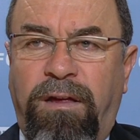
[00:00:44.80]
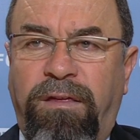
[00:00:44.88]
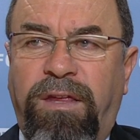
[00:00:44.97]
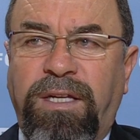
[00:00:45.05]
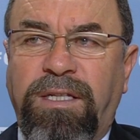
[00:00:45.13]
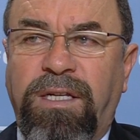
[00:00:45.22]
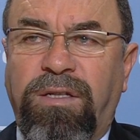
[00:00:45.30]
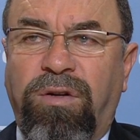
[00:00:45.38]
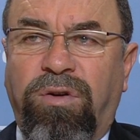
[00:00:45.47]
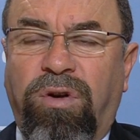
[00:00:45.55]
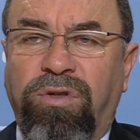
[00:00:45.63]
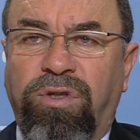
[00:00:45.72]
This is
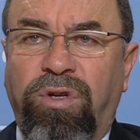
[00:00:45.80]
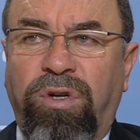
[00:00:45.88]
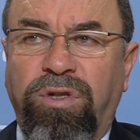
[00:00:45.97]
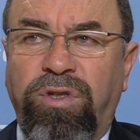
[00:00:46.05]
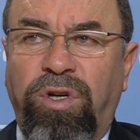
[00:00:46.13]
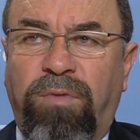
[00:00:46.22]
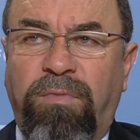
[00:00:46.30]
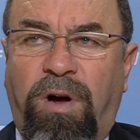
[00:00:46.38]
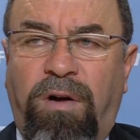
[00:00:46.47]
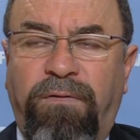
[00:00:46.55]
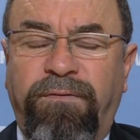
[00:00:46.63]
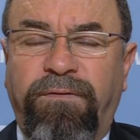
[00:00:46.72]
a consortium
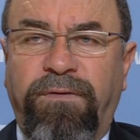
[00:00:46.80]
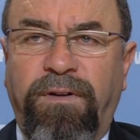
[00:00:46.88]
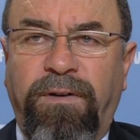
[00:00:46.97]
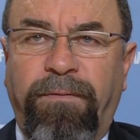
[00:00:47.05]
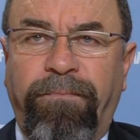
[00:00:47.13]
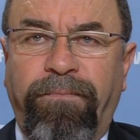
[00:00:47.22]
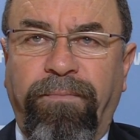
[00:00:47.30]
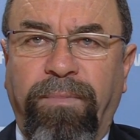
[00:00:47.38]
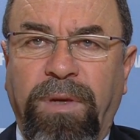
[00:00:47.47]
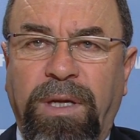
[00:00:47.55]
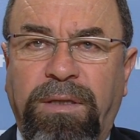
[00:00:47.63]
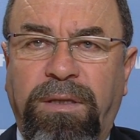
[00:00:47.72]
of uh,
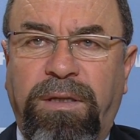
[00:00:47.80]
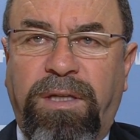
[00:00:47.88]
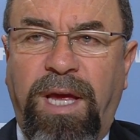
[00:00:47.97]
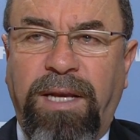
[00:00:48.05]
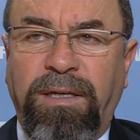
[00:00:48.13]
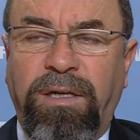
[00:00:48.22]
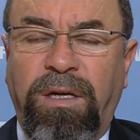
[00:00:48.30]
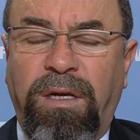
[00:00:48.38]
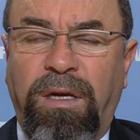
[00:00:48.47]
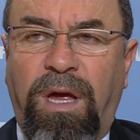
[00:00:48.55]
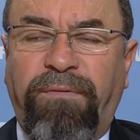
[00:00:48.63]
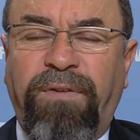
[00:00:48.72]
10
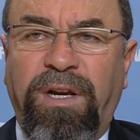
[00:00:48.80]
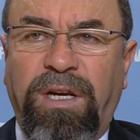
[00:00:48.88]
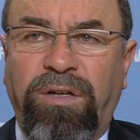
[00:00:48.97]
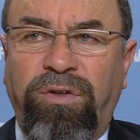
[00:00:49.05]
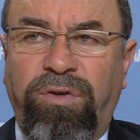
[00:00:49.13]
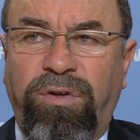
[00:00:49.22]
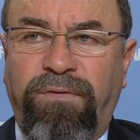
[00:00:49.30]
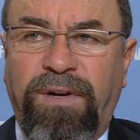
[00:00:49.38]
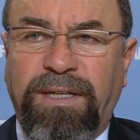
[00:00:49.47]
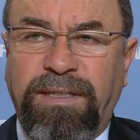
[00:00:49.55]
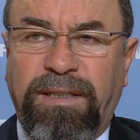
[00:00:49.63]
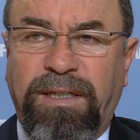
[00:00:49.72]
African
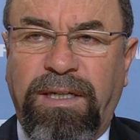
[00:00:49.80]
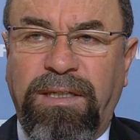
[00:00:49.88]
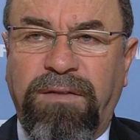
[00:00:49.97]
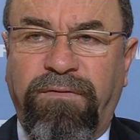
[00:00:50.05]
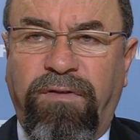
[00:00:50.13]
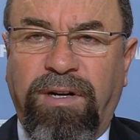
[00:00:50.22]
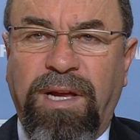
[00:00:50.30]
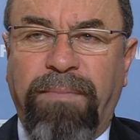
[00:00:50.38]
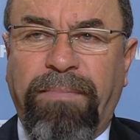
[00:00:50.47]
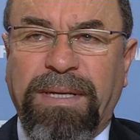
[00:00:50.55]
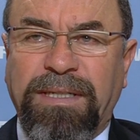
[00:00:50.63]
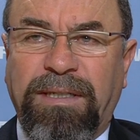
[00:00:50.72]
universities for
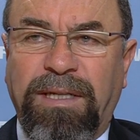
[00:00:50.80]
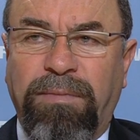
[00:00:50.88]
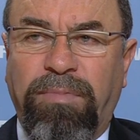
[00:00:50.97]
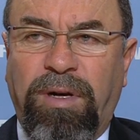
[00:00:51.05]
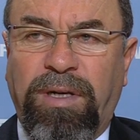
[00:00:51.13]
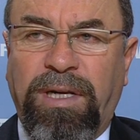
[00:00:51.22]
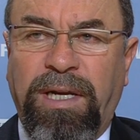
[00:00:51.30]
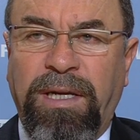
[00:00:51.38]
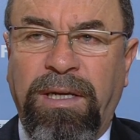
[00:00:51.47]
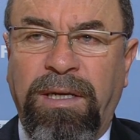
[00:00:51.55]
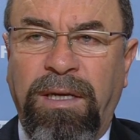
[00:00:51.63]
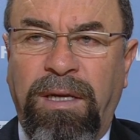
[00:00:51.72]
capacity
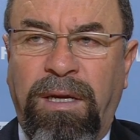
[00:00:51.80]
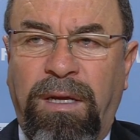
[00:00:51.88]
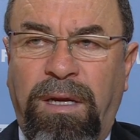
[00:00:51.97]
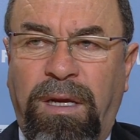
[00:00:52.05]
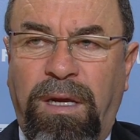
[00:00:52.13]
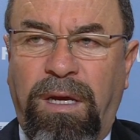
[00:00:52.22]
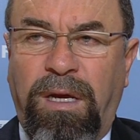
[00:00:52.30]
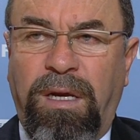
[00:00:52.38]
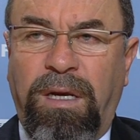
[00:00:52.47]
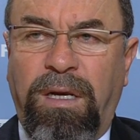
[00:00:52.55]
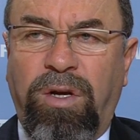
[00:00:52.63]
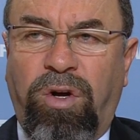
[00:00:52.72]
building
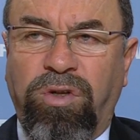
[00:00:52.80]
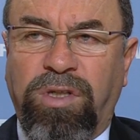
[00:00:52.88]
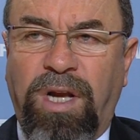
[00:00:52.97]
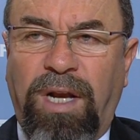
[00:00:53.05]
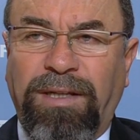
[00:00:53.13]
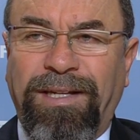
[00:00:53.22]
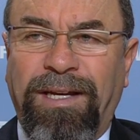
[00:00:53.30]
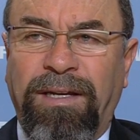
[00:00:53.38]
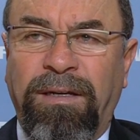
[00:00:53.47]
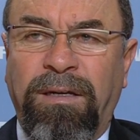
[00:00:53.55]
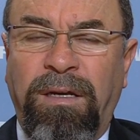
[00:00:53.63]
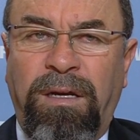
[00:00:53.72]
and
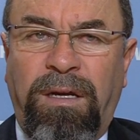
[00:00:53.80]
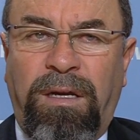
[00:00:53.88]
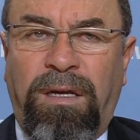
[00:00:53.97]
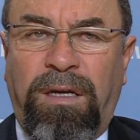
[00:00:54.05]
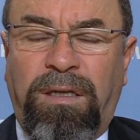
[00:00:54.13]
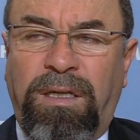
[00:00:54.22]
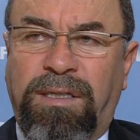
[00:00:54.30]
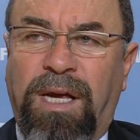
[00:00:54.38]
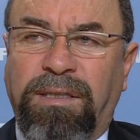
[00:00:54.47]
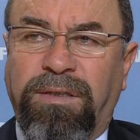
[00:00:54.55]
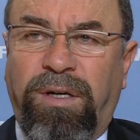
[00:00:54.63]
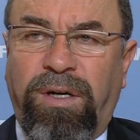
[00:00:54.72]
consulting and
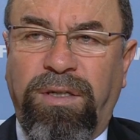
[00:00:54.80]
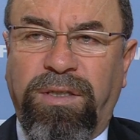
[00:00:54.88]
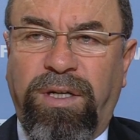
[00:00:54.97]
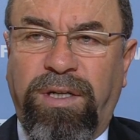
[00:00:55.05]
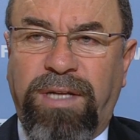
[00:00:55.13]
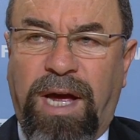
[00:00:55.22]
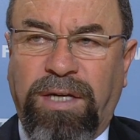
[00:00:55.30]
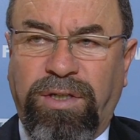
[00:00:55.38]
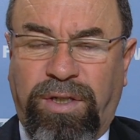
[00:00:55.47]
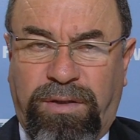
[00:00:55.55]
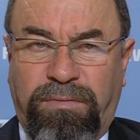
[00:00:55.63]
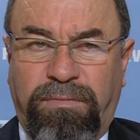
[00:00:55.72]
disaster risk
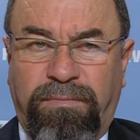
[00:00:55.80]
reduction.